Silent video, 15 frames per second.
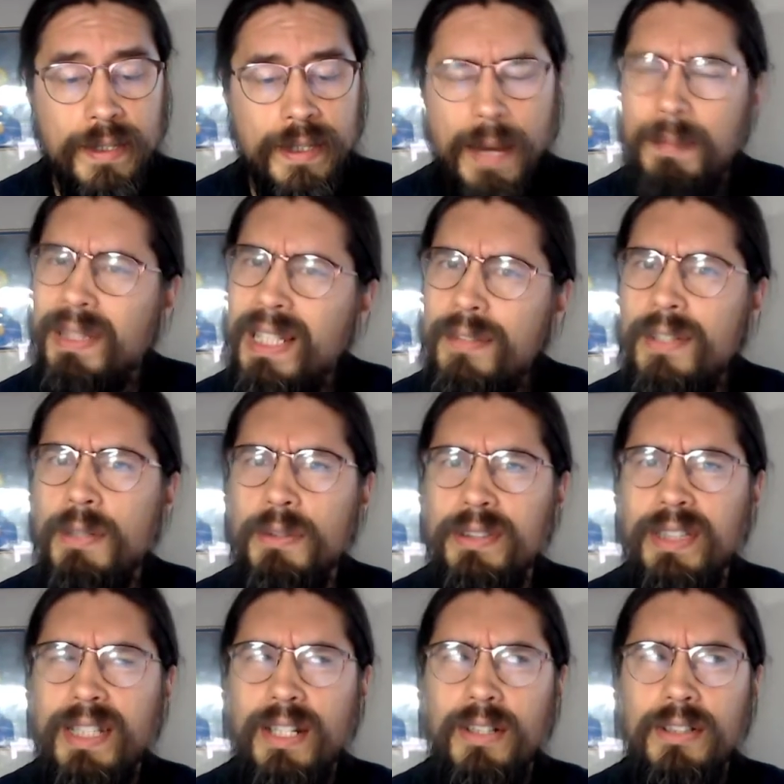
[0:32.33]
I believe he was
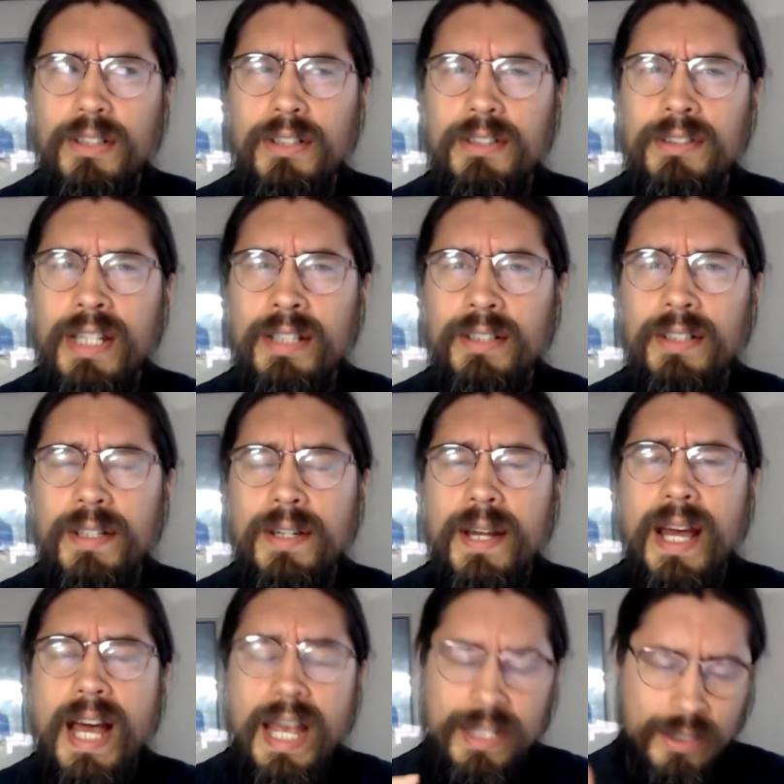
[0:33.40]
the character designer.
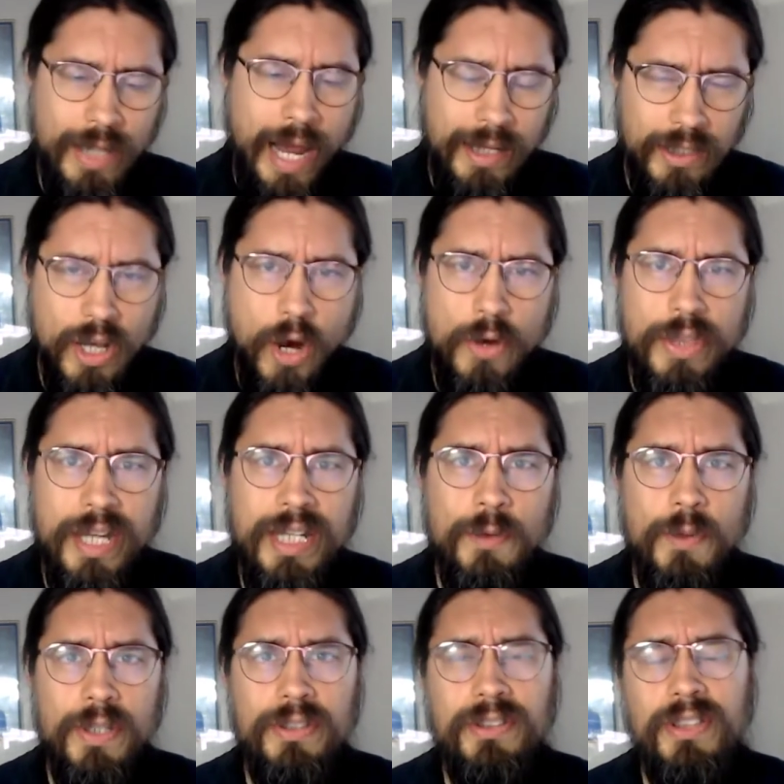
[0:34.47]
I, I know that he
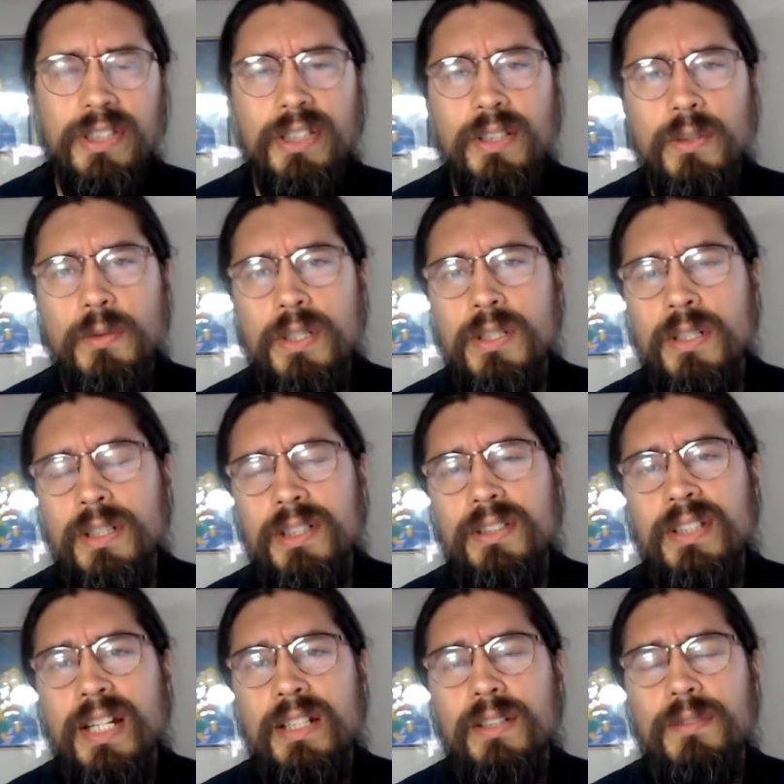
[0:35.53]
was the original
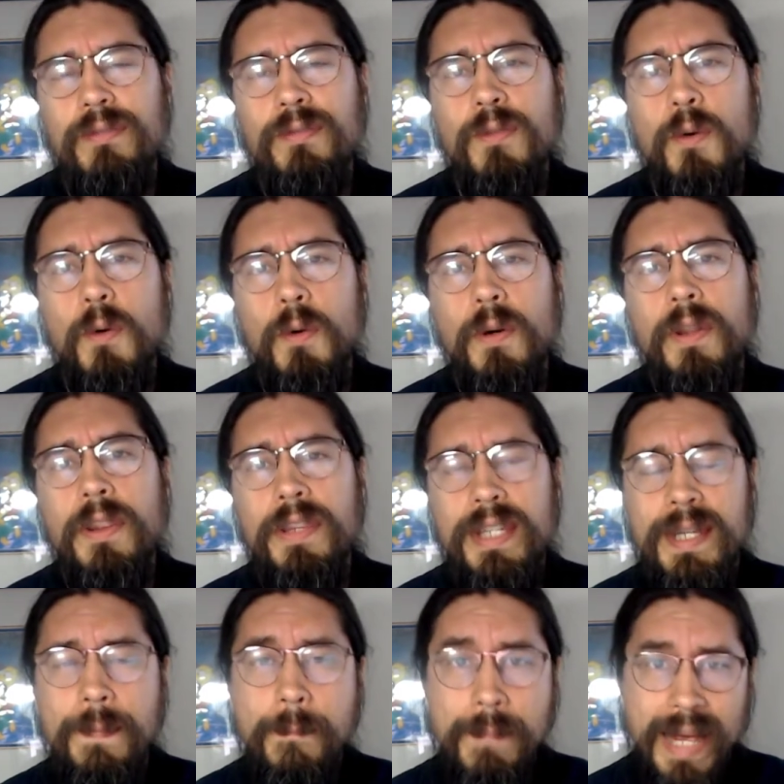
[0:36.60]
designer for
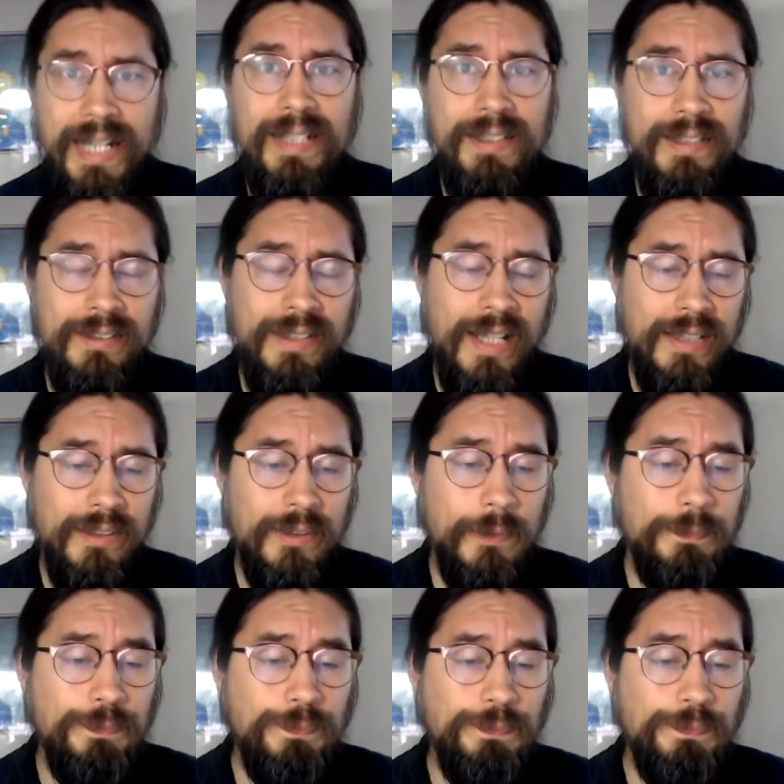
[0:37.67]
the mecha designs.